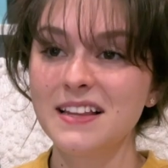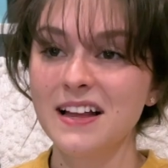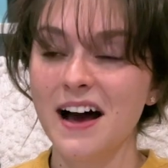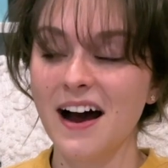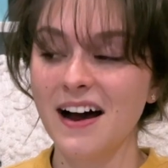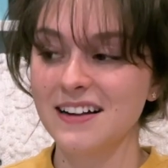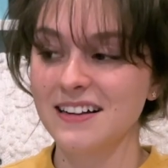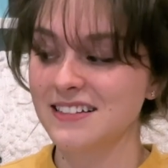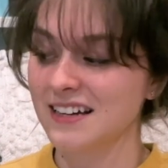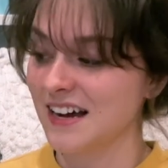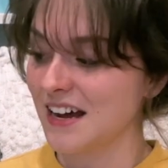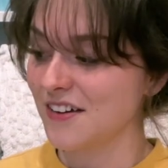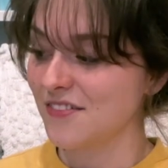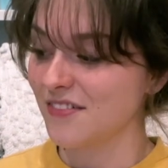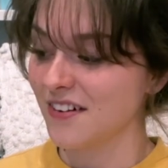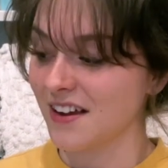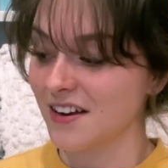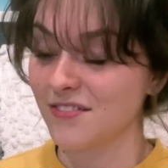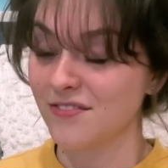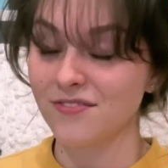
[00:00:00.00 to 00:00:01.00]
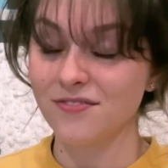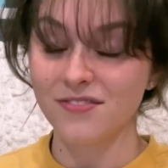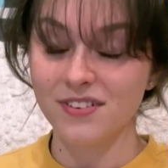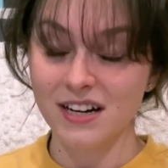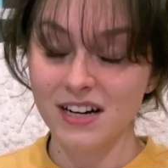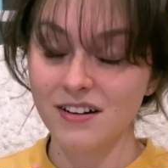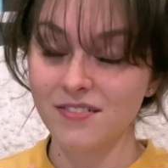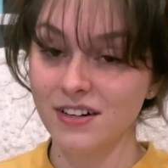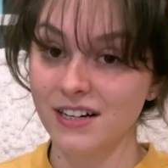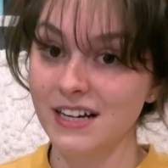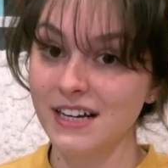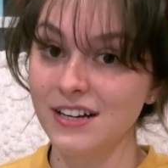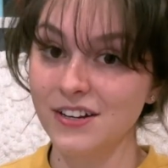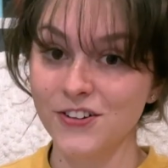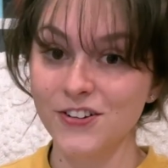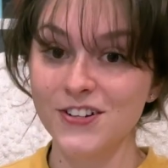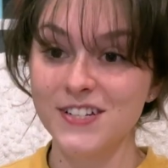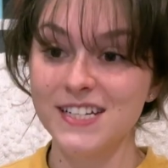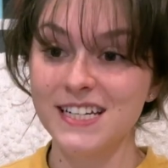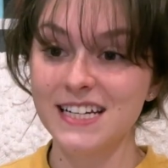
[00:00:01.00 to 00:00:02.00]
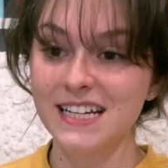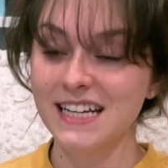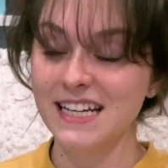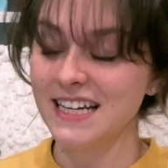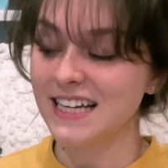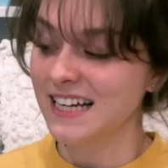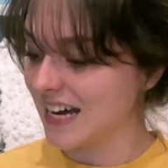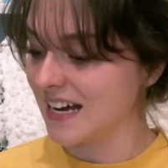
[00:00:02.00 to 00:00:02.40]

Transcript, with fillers: that I find very, very interesting.